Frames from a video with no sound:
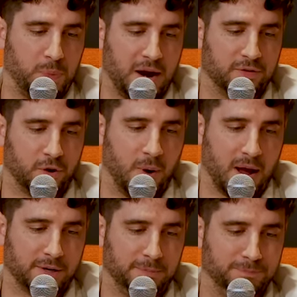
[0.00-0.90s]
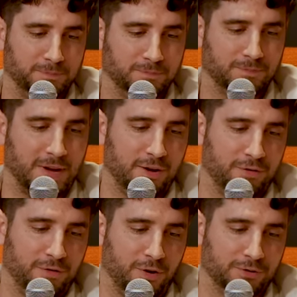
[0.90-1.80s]
That is correct. That is
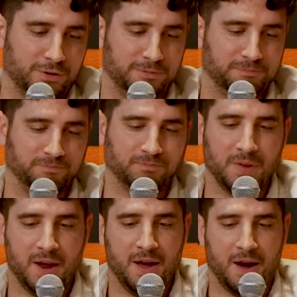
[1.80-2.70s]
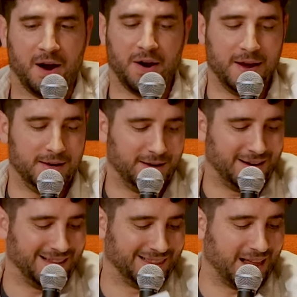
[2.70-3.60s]
false. All right,
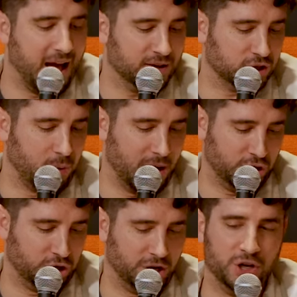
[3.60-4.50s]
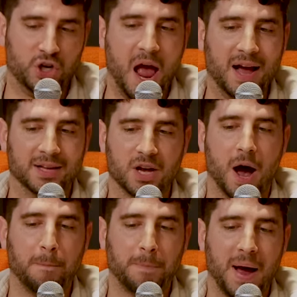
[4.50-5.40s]
last question. Jack is
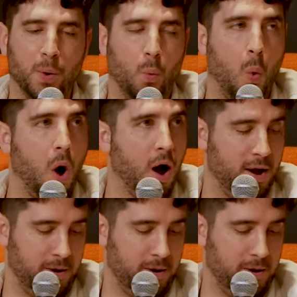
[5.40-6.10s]
up by one.